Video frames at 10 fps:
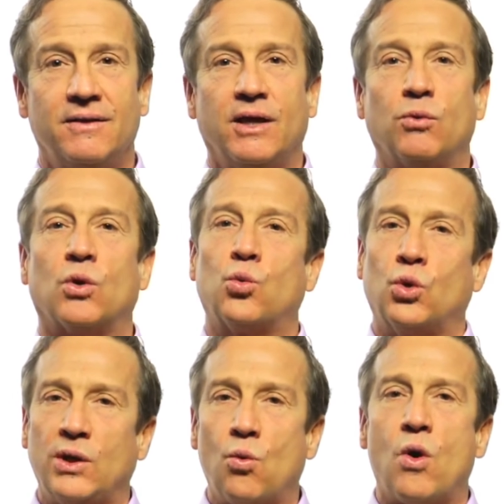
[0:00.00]
And we're
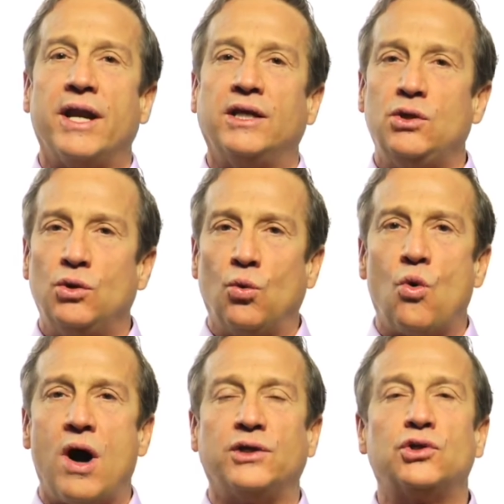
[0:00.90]
really wanting you to
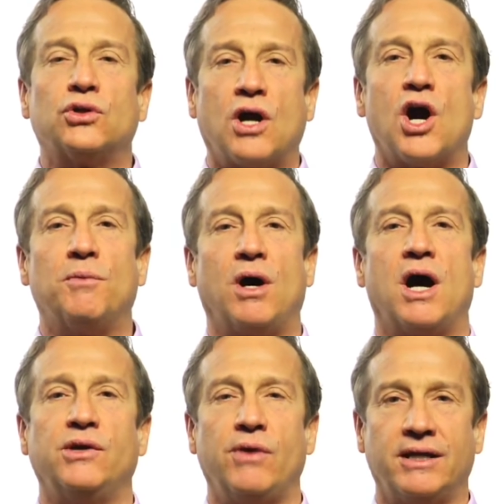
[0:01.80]
watch your
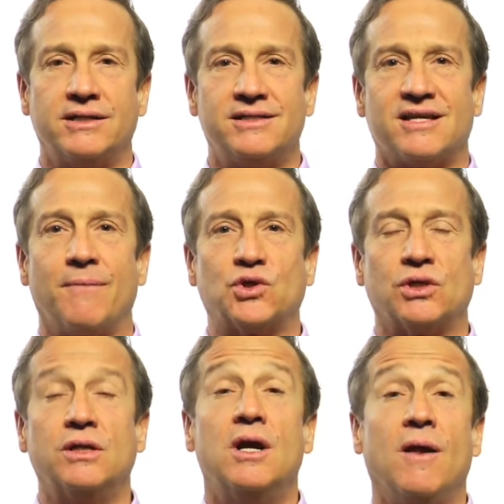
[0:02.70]
carbohydrate consumption